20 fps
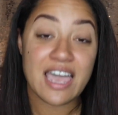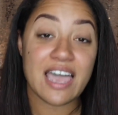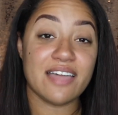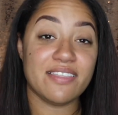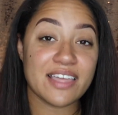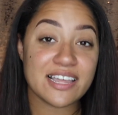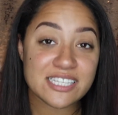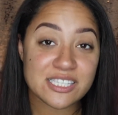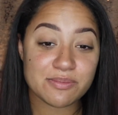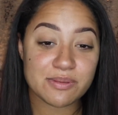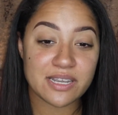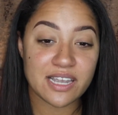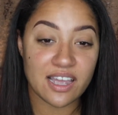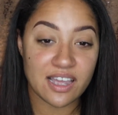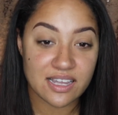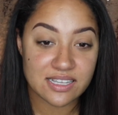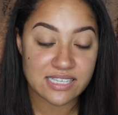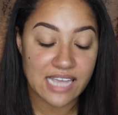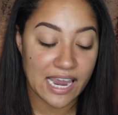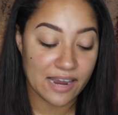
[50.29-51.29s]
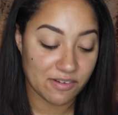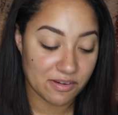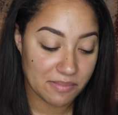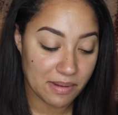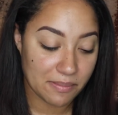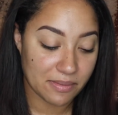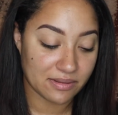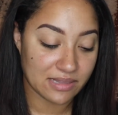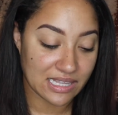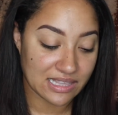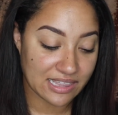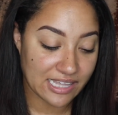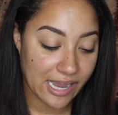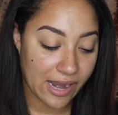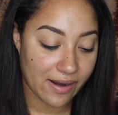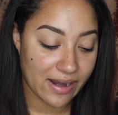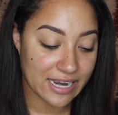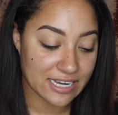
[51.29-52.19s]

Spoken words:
And that's because I remember that they are